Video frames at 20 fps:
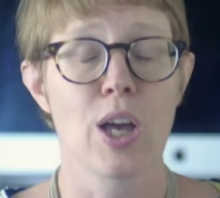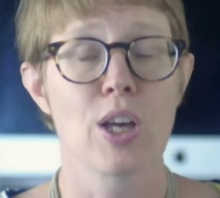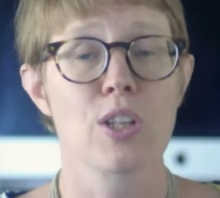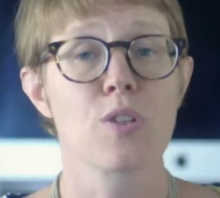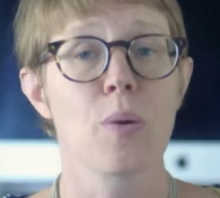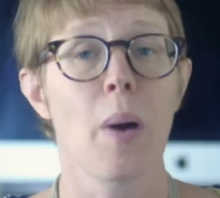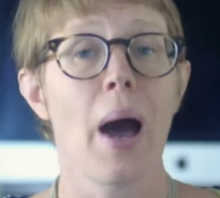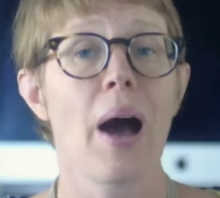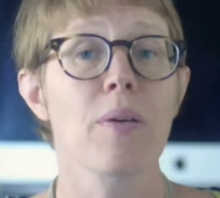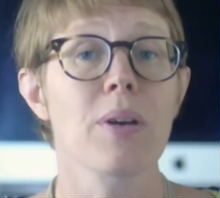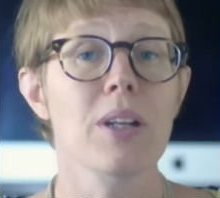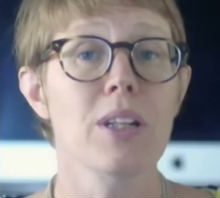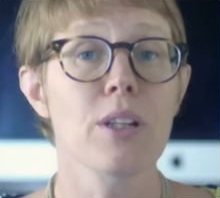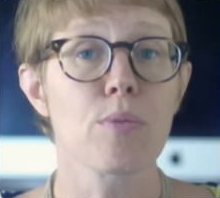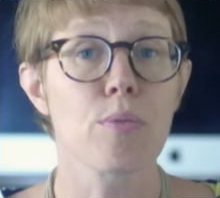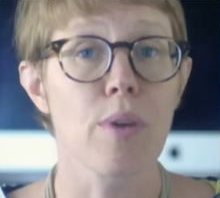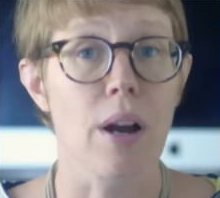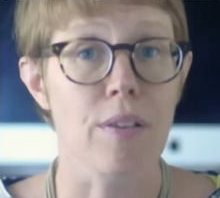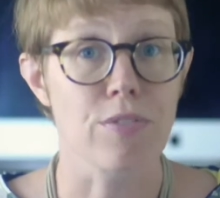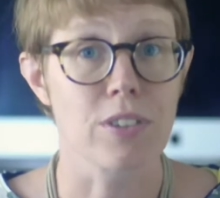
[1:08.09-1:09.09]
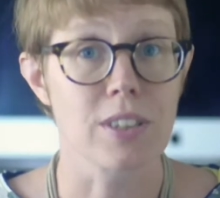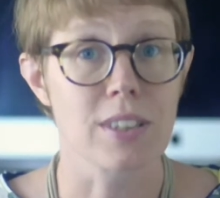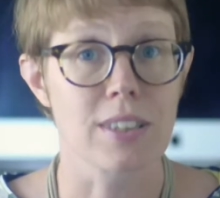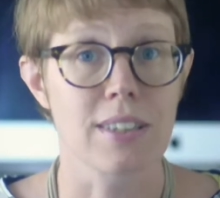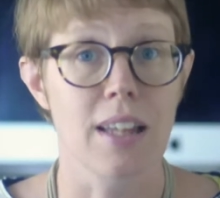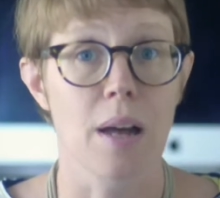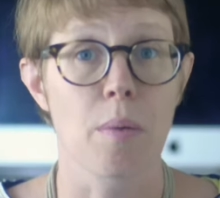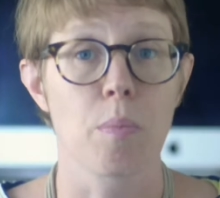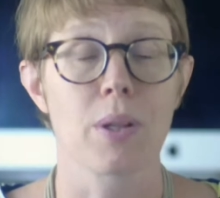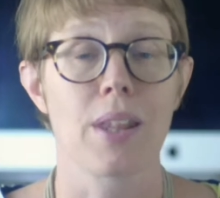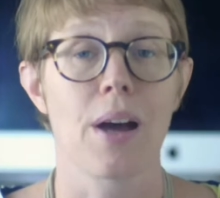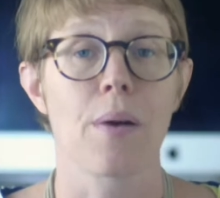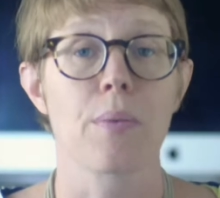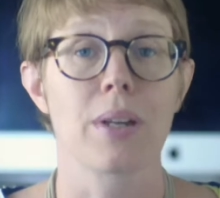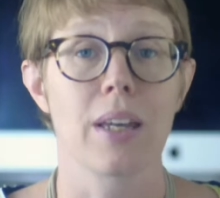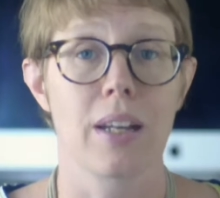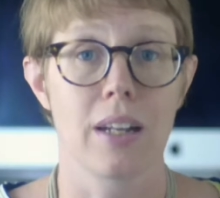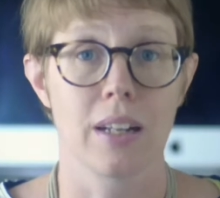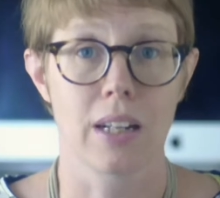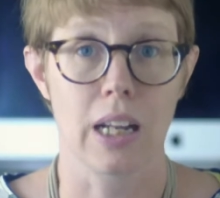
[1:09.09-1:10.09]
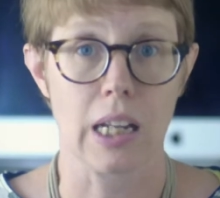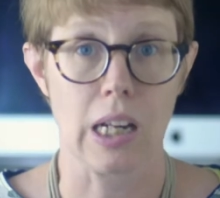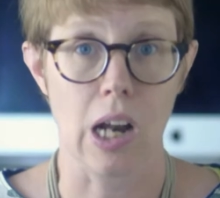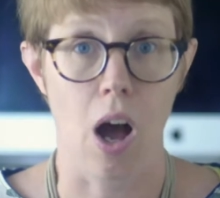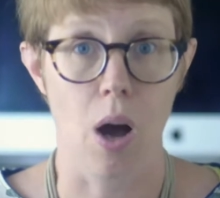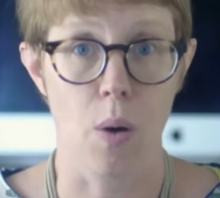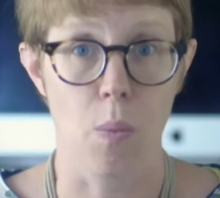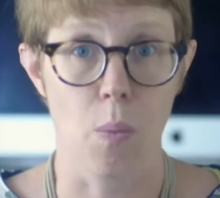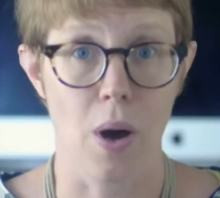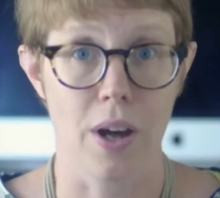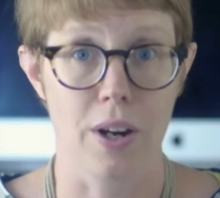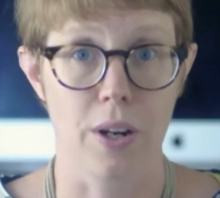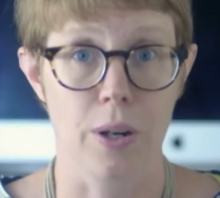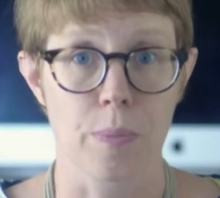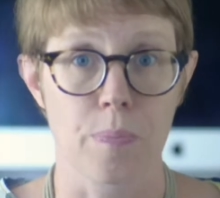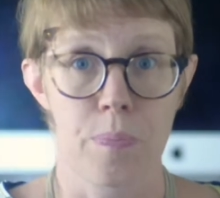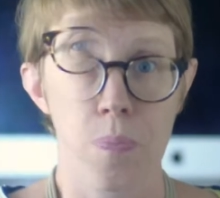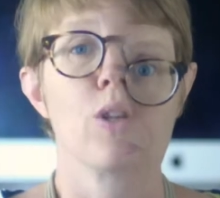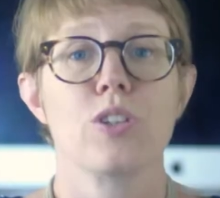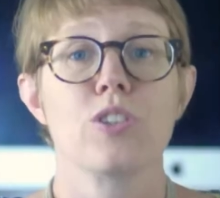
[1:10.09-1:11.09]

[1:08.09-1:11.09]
So how can you reference them without getting in hot water?